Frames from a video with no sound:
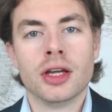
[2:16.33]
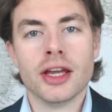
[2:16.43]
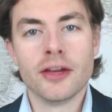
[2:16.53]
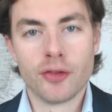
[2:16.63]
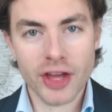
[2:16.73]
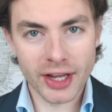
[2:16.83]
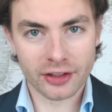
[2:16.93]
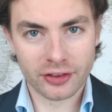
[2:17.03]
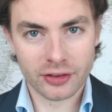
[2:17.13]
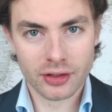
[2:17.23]
If
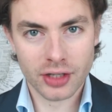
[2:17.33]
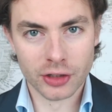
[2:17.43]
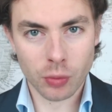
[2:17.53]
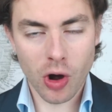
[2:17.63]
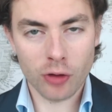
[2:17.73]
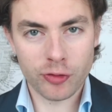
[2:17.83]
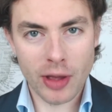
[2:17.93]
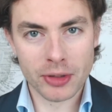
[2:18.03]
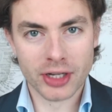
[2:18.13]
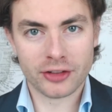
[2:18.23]
this is what
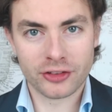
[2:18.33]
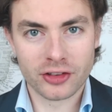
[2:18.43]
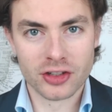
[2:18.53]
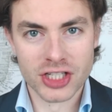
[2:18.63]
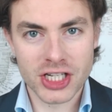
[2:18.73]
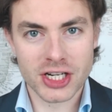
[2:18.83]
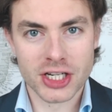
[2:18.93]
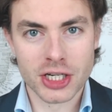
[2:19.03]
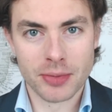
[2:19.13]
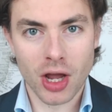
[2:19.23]
feminists consider
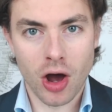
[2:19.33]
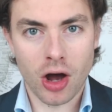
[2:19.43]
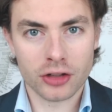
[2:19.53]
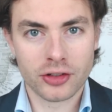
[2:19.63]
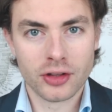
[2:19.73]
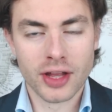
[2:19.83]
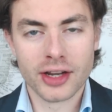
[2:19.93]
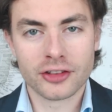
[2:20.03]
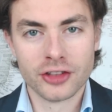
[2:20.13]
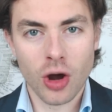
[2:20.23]
to be art, then
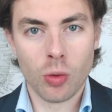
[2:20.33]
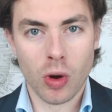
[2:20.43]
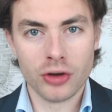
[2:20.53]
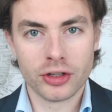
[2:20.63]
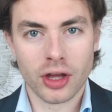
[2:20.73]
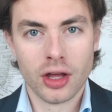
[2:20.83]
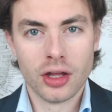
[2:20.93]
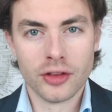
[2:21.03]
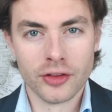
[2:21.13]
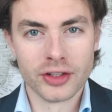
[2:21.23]
it's no wonder
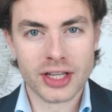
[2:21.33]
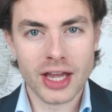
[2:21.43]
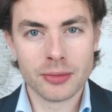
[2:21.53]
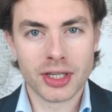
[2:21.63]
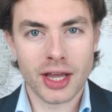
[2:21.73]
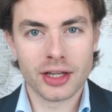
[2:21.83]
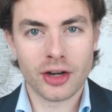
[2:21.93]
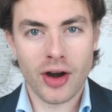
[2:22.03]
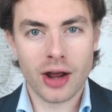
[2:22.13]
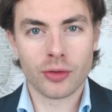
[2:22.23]
that the Gamergate
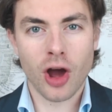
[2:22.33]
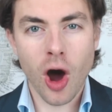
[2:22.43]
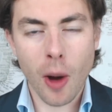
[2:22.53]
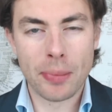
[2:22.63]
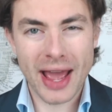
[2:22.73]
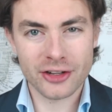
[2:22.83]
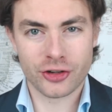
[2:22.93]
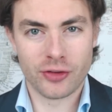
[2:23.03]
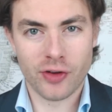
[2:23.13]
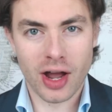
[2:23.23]
crowd are
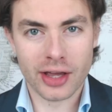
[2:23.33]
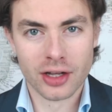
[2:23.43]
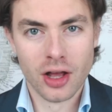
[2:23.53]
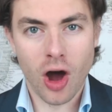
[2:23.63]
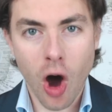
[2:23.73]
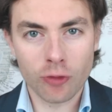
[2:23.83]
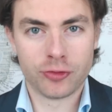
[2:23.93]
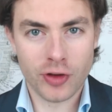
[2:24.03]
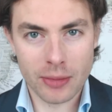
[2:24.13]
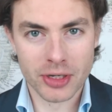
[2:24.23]
petrified of
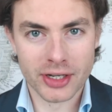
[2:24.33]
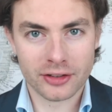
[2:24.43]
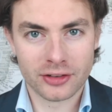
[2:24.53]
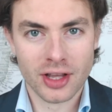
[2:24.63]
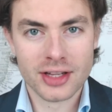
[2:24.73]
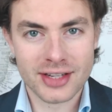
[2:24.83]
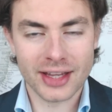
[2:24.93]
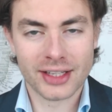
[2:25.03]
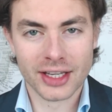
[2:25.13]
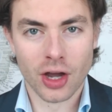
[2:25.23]
feminists
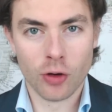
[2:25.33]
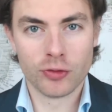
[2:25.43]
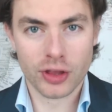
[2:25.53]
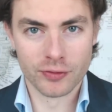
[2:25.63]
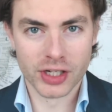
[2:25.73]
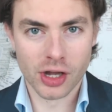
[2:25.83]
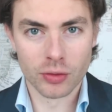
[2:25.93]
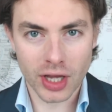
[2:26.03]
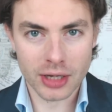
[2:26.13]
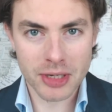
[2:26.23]
taking over the video
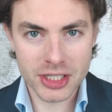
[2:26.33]
game